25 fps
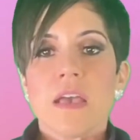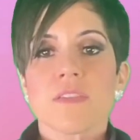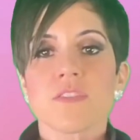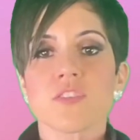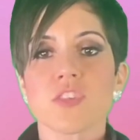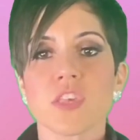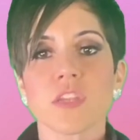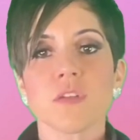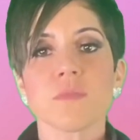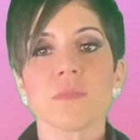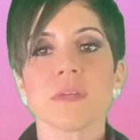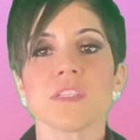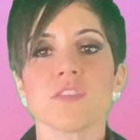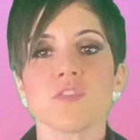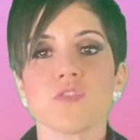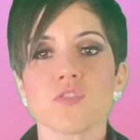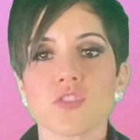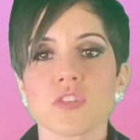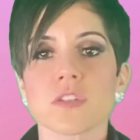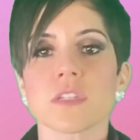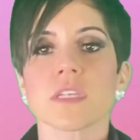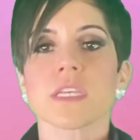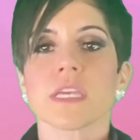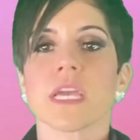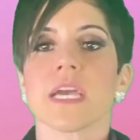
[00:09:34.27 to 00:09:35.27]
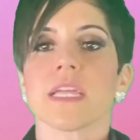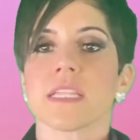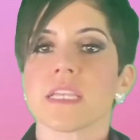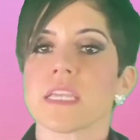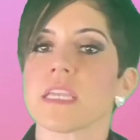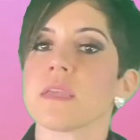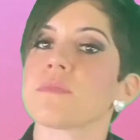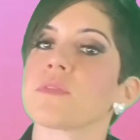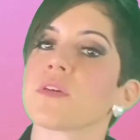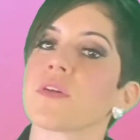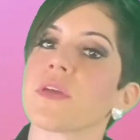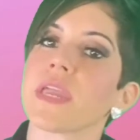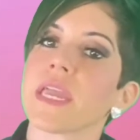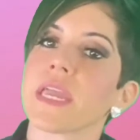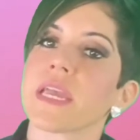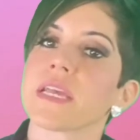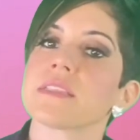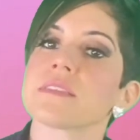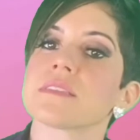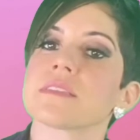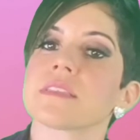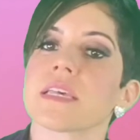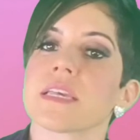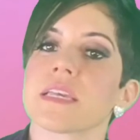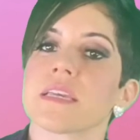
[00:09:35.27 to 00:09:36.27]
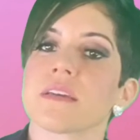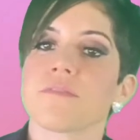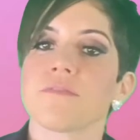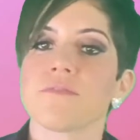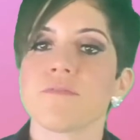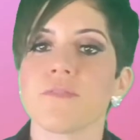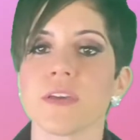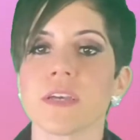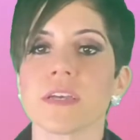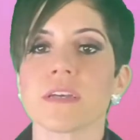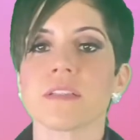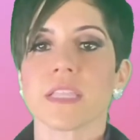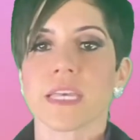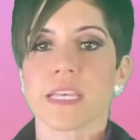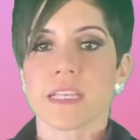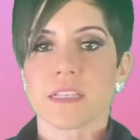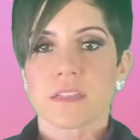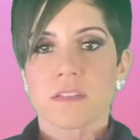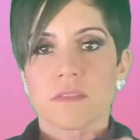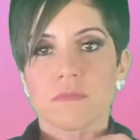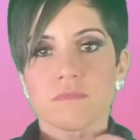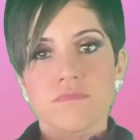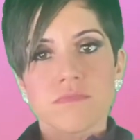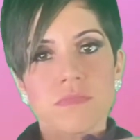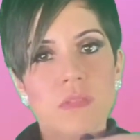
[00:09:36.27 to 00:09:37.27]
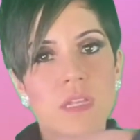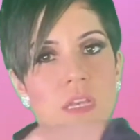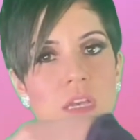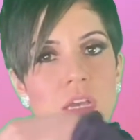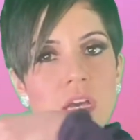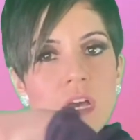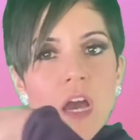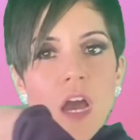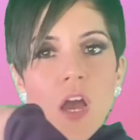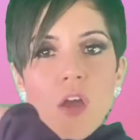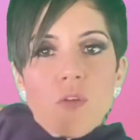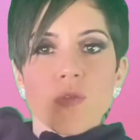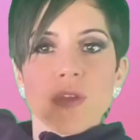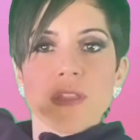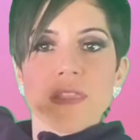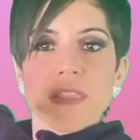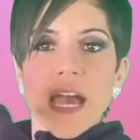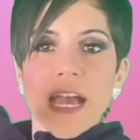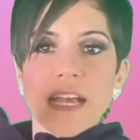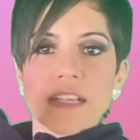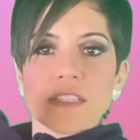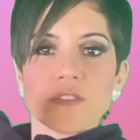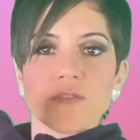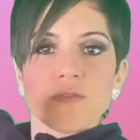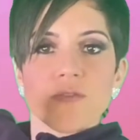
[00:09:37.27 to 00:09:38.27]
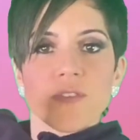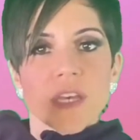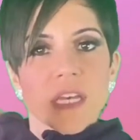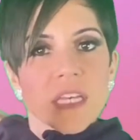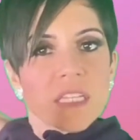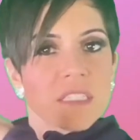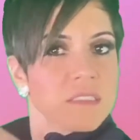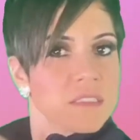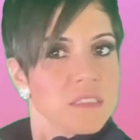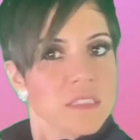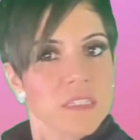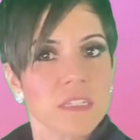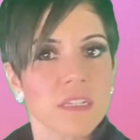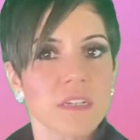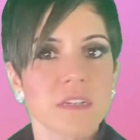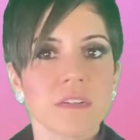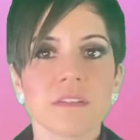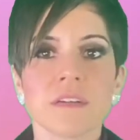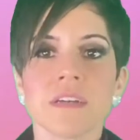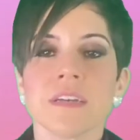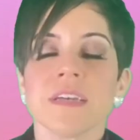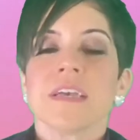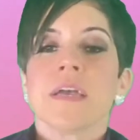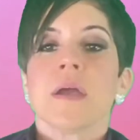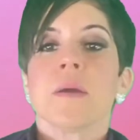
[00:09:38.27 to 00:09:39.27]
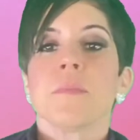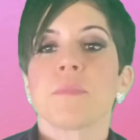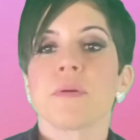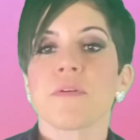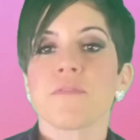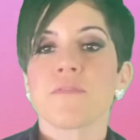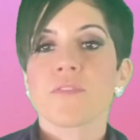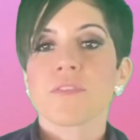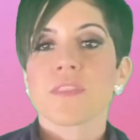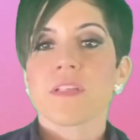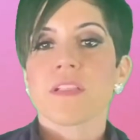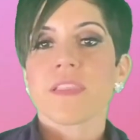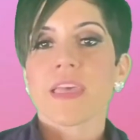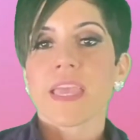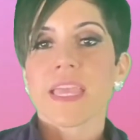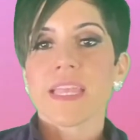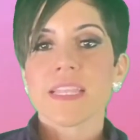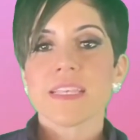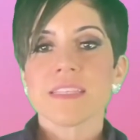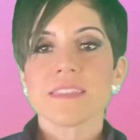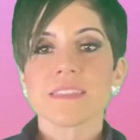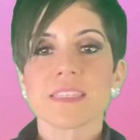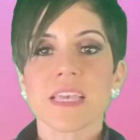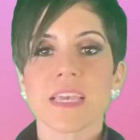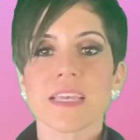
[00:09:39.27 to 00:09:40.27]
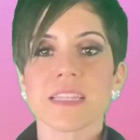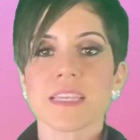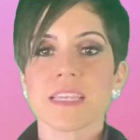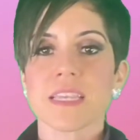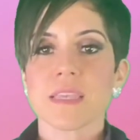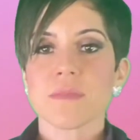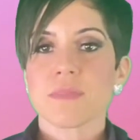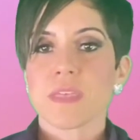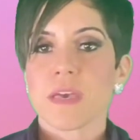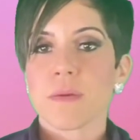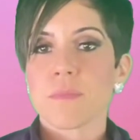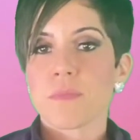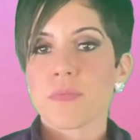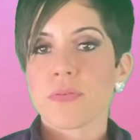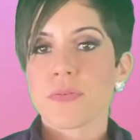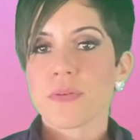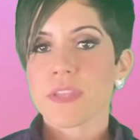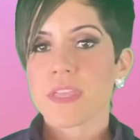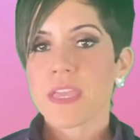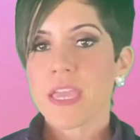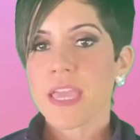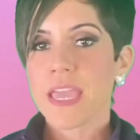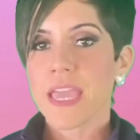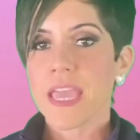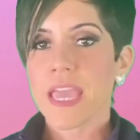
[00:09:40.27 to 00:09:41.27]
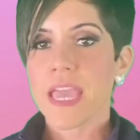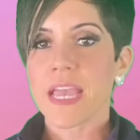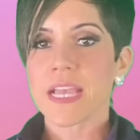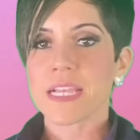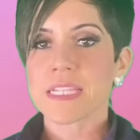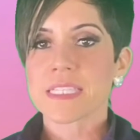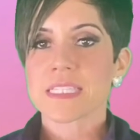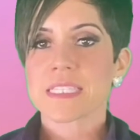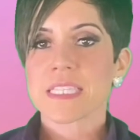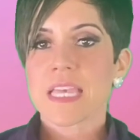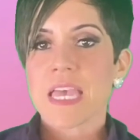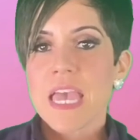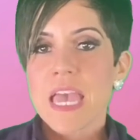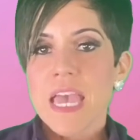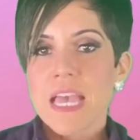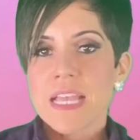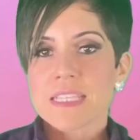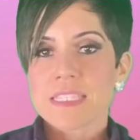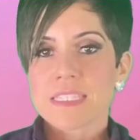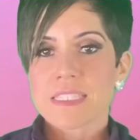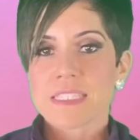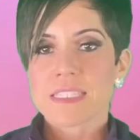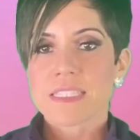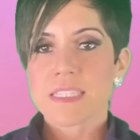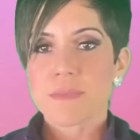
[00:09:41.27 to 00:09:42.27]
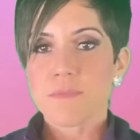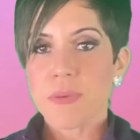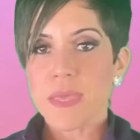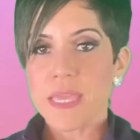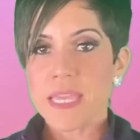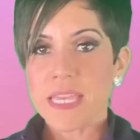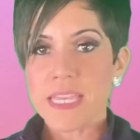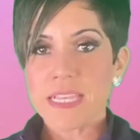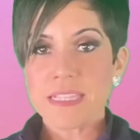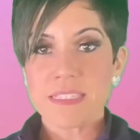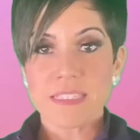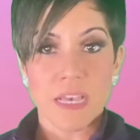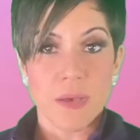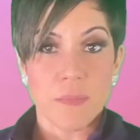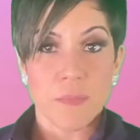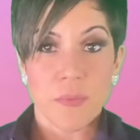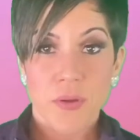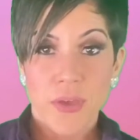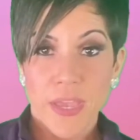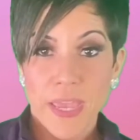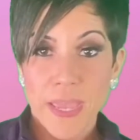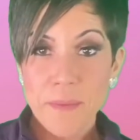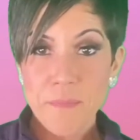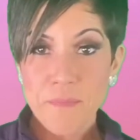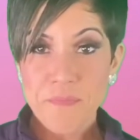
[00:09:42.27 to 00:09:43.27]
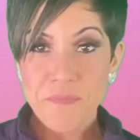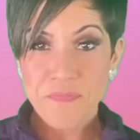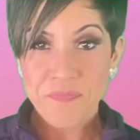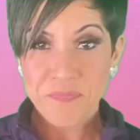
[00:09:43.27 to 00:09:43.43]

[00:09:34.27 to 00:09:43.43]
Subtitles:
Gentlemen usually kind of keep their hands like a relaxed fist, you know. But for the ladies, kind of keep that pretty hands to pinkies up, okay?